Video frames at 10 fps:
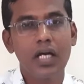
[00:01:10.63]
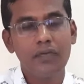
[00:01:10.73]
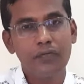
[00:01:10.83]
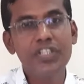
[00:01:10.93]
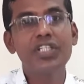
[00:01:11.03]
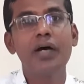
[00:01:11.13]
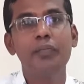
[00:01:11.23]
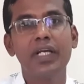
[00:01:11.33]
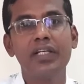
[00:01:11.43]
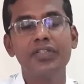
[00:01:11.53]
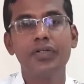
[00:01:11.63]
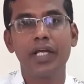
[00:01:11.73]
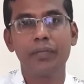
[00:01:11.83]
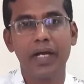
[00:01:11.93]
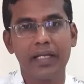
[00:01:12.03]
Which company should
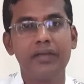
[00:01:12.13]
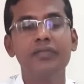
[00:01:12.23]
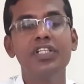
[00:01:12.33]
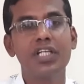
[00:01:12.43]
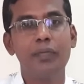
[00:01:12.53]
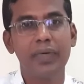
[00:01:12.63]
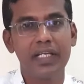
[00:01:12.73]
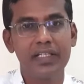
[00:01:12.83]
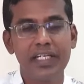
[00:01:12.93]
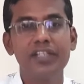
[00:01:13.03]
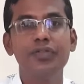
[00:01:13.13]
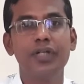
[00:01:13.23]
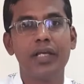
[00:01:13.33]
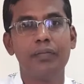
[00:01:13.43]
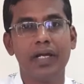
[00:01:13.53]
I buy? Which company shares should
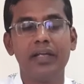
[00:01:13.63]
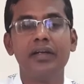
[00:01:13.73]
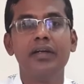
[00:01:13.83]
I buy?